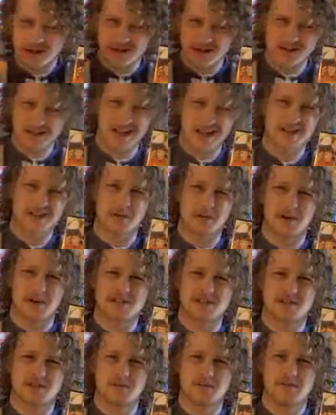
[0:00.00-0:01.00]
like the rest
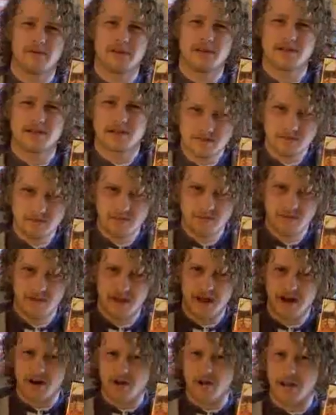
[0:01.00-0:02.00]
of the movies
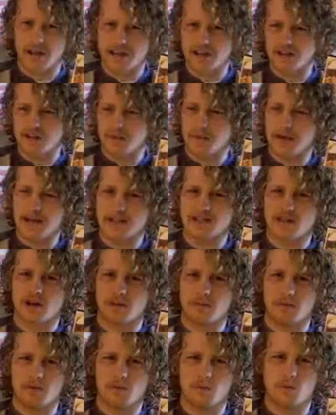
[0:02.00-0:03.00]
that are like in the past
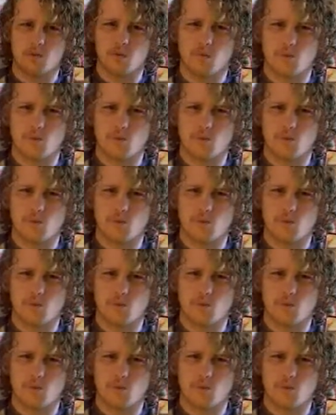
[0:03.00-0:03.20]
couple